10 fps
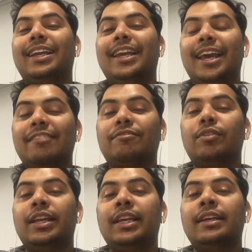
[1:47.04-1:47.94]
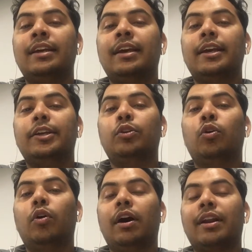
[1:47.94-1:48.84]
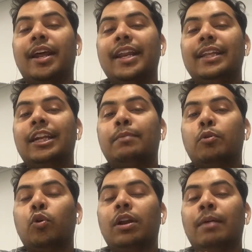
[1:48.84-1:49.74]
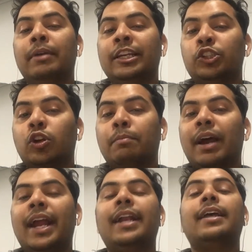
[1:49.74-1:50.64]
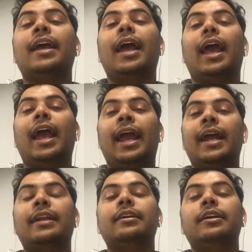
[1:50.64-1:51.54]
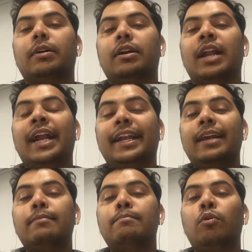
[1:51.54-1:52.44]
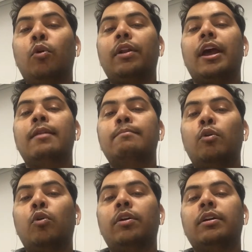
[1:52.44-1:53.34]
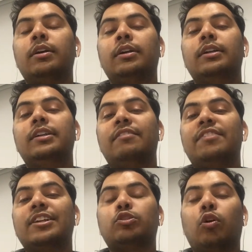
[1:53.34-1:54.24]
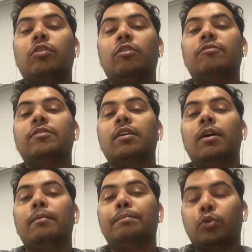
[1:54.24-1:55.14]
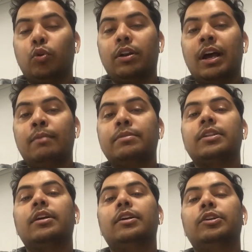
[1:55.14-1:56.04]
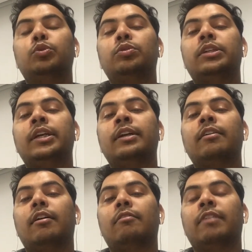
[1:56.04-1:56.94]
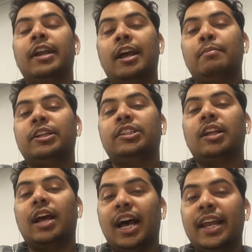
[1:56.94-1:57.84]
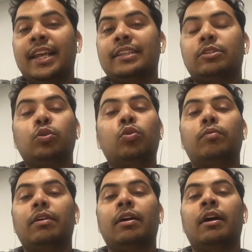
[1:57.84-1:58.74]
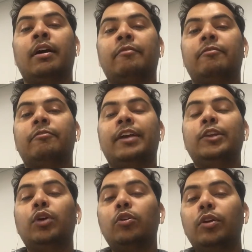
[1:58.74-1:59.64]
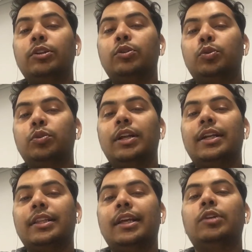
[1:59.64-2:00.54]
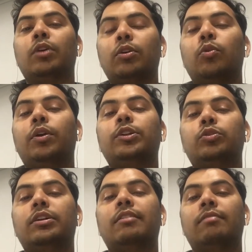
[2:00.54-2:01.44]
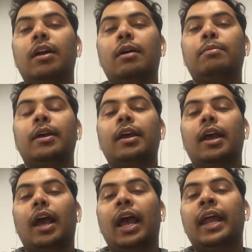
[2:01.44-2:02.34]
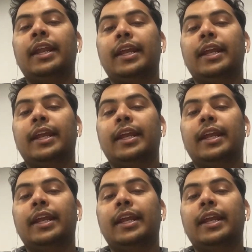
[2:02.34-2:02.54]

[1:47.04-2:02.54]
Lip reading: carefully running that program in your mind and writing more and more different sort of programs using one-dimensional arrays. So when you are going to do that thing, you are going to develop an